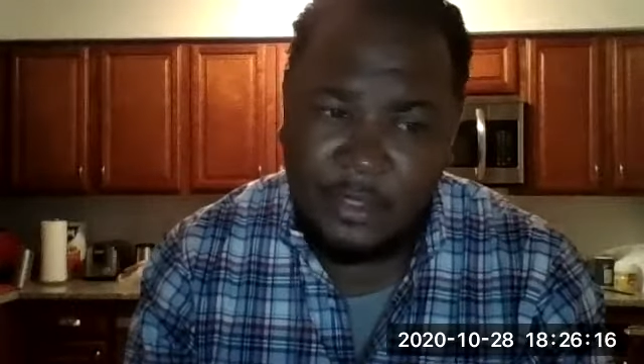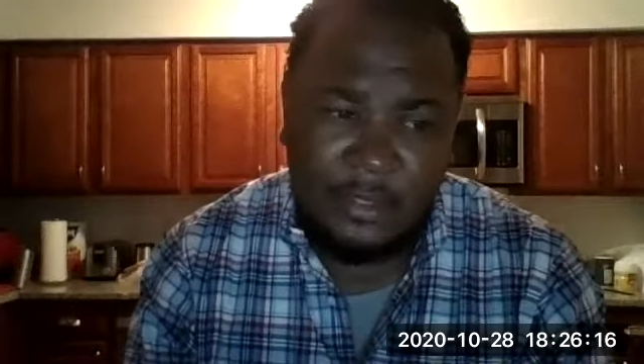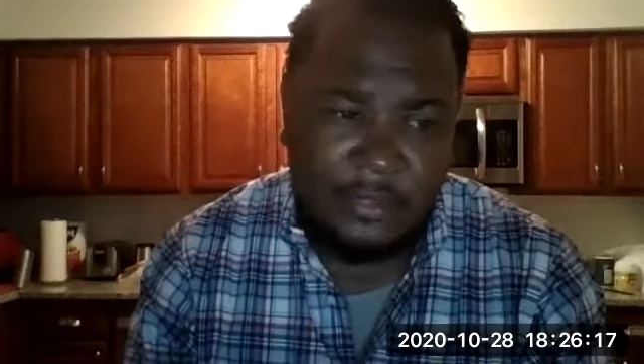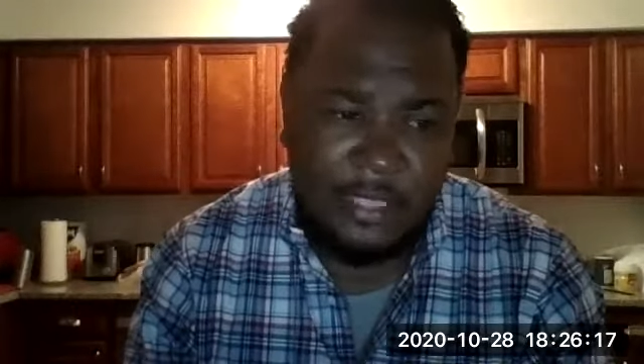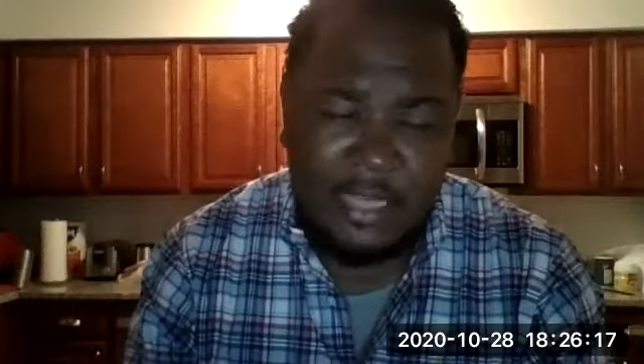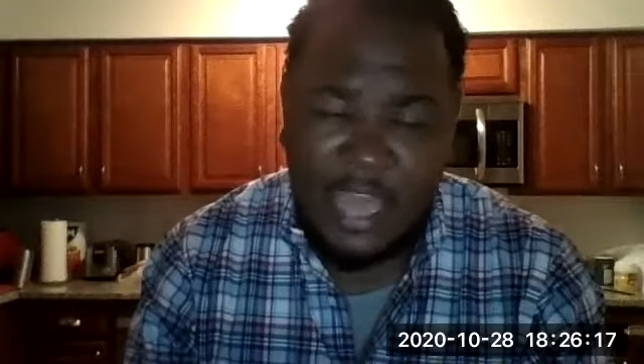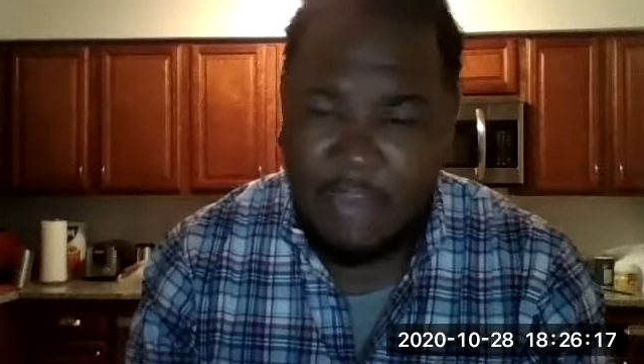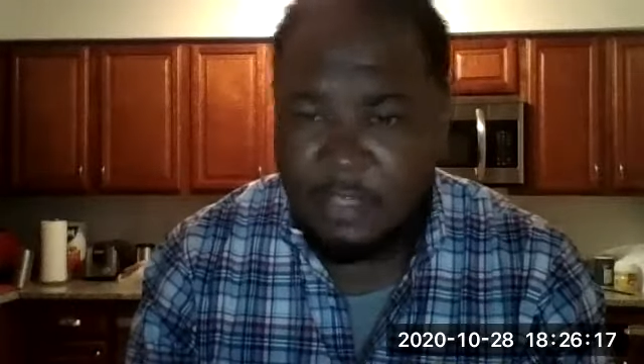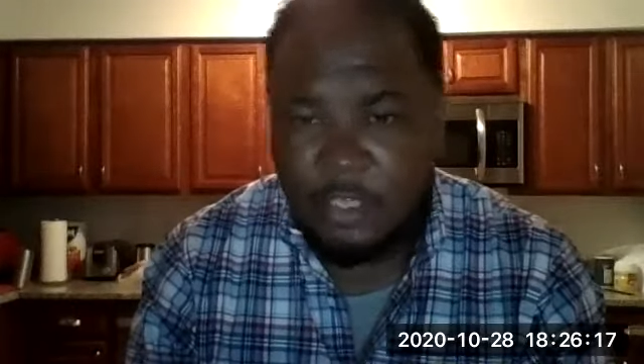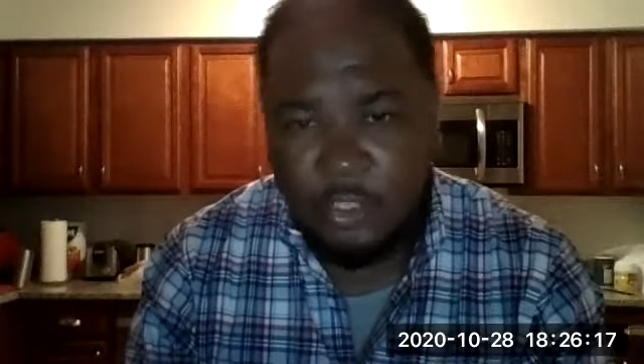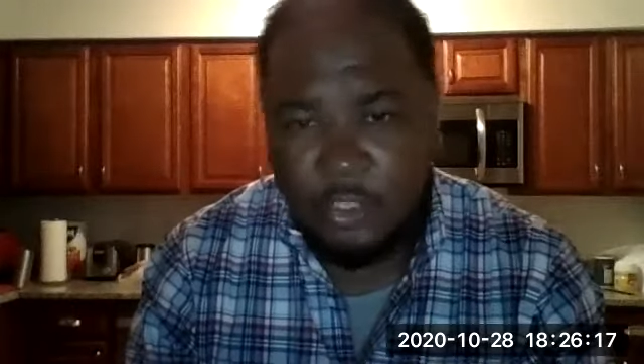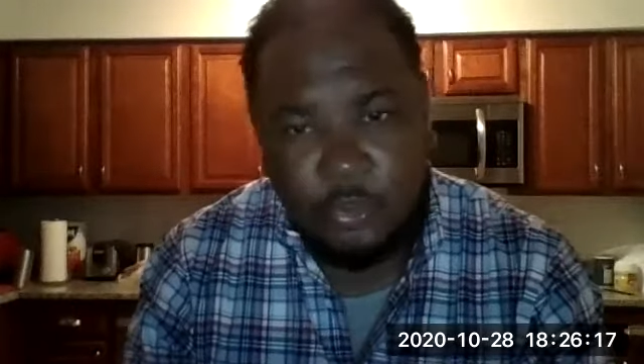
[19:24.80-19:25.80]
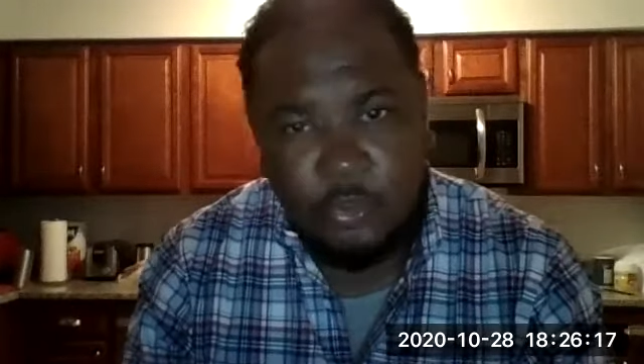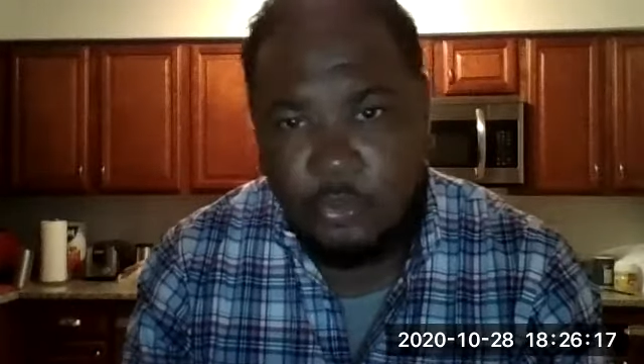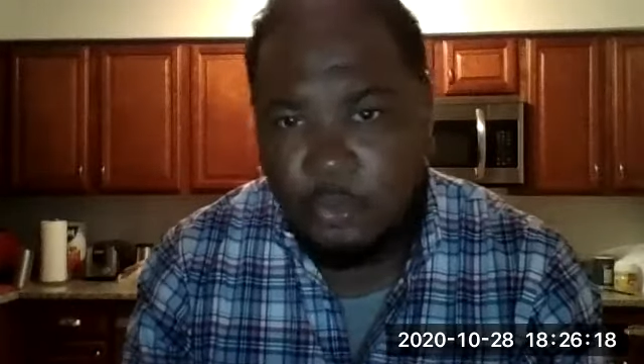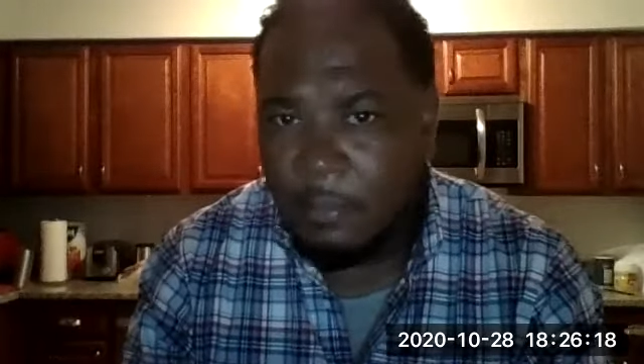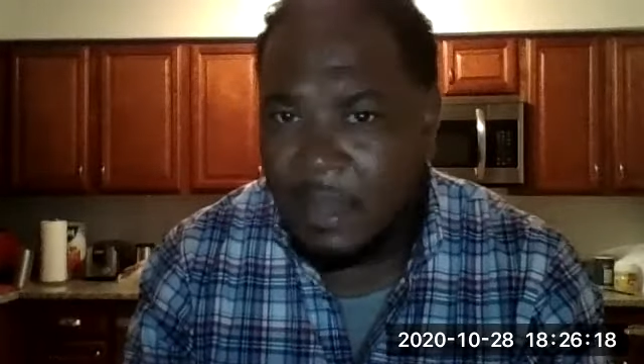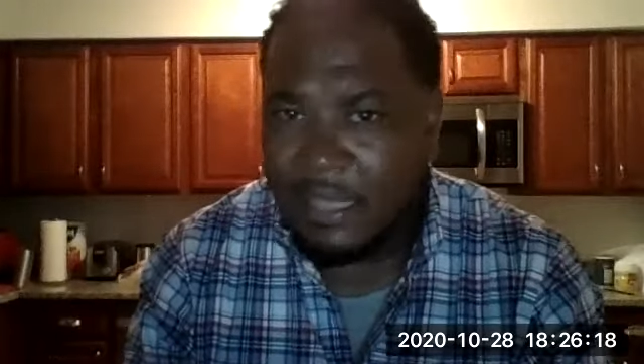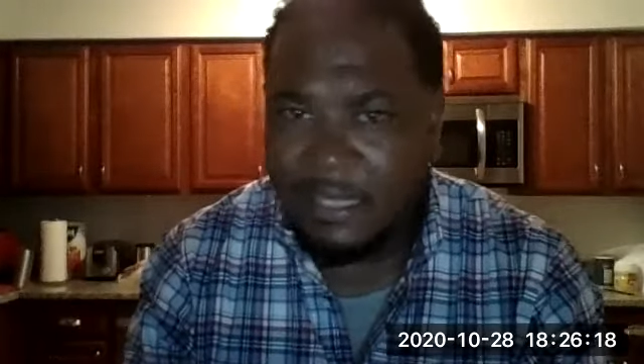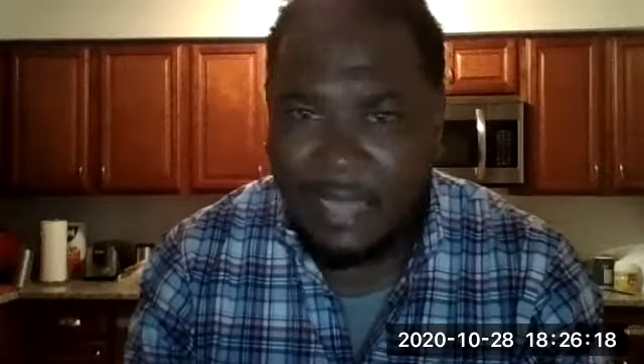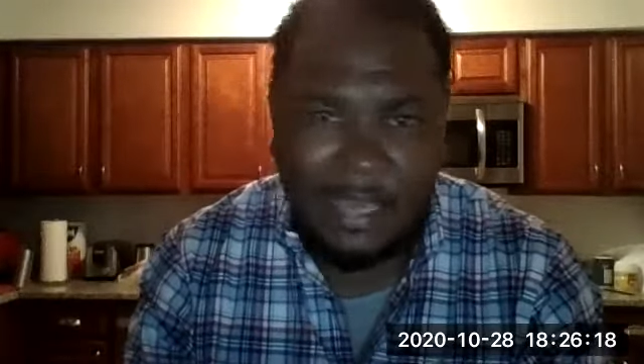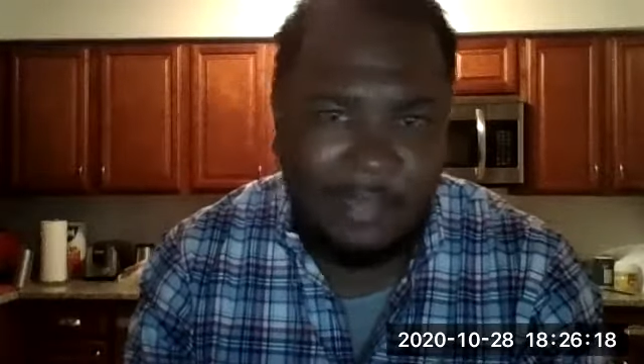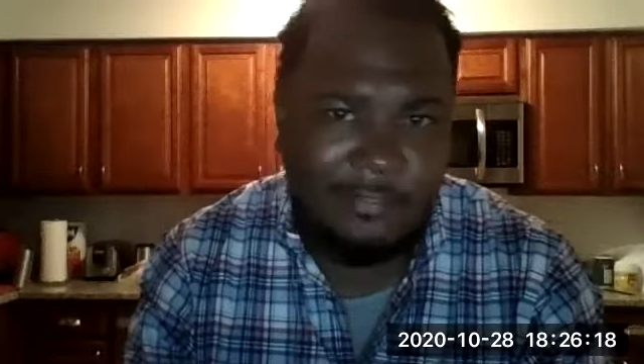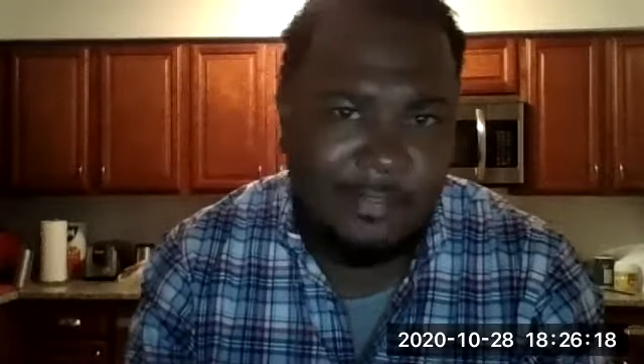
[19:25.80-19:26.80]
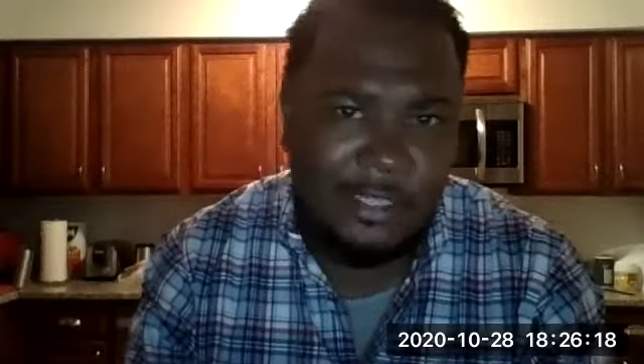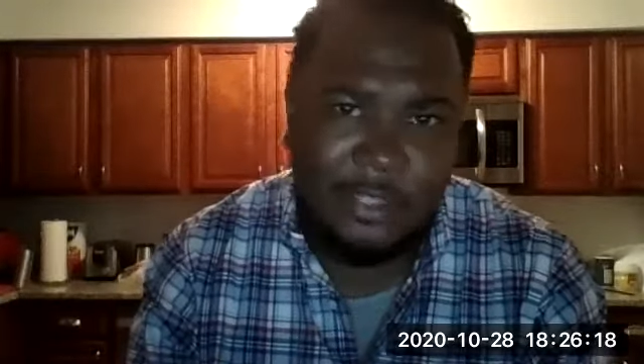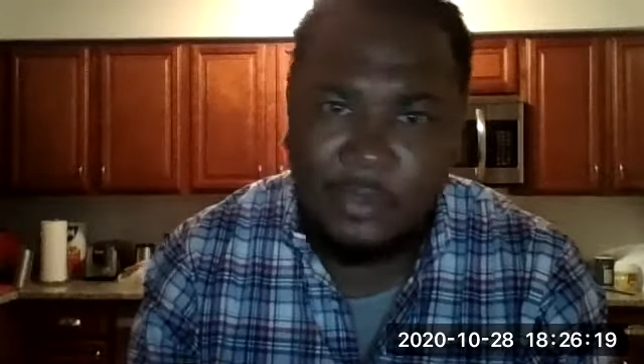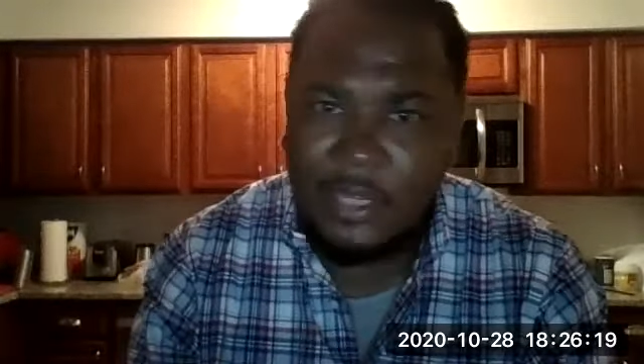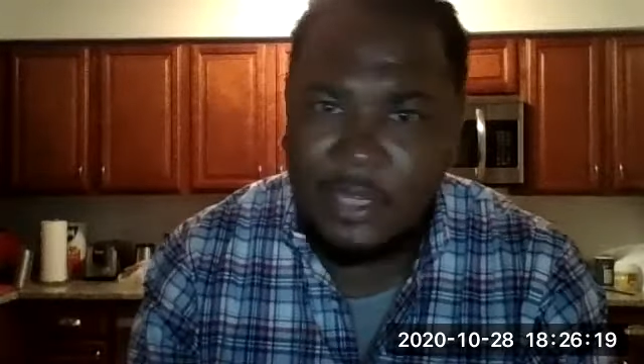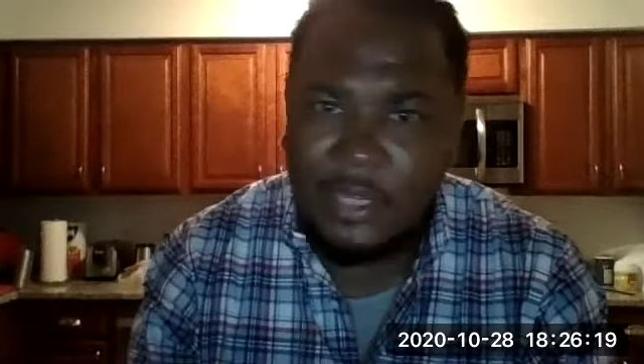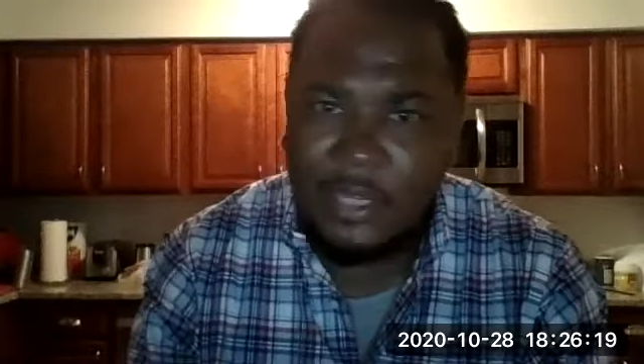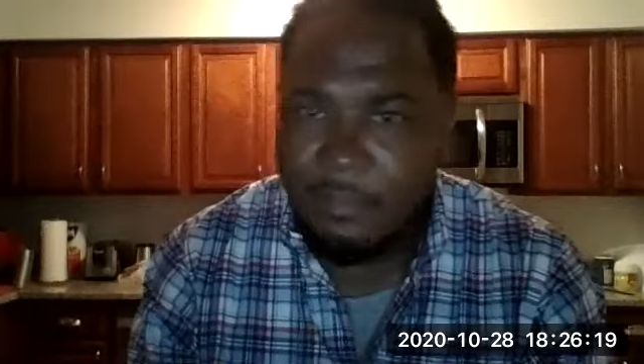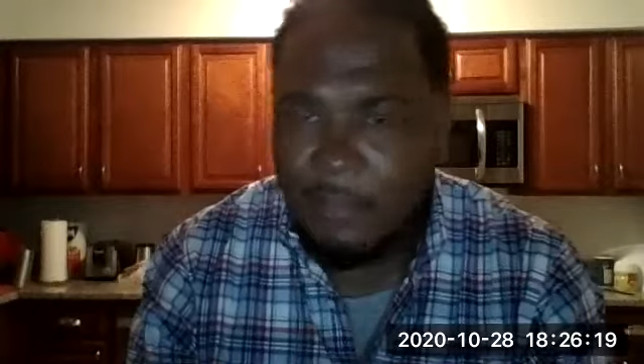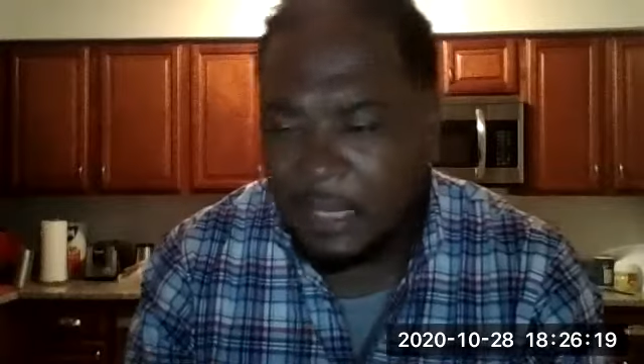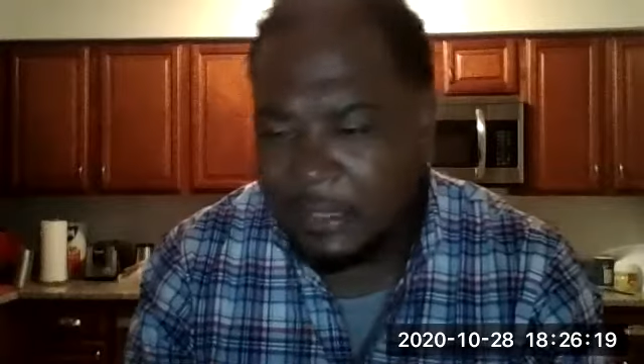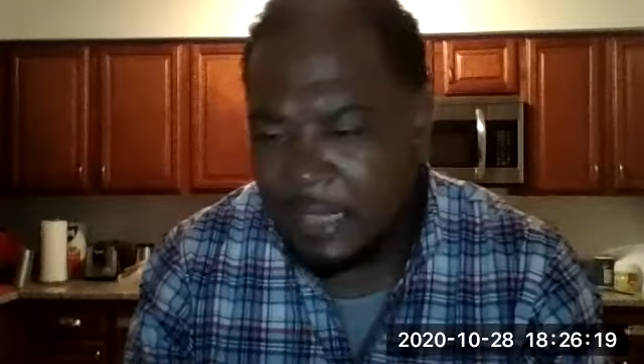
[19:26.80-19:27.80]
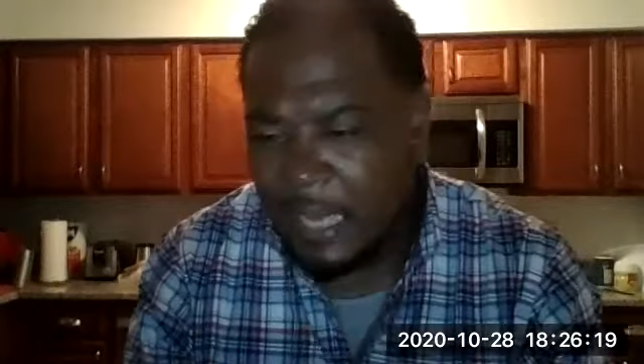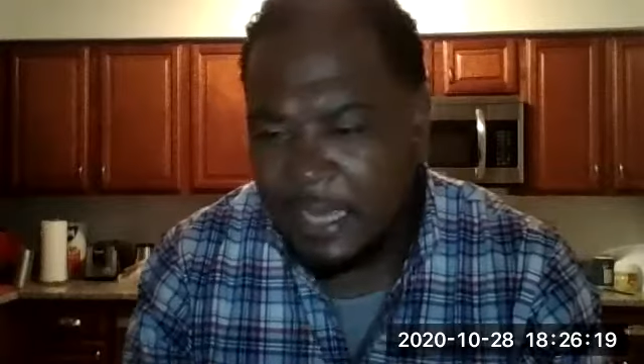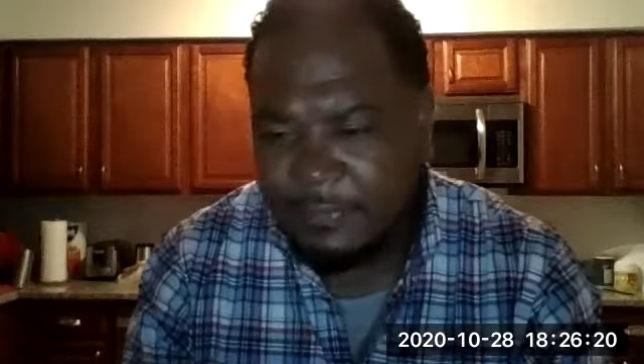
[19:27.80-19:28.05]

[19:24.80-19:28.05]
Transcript: didn't have a clue about life, didn't know nothing about life.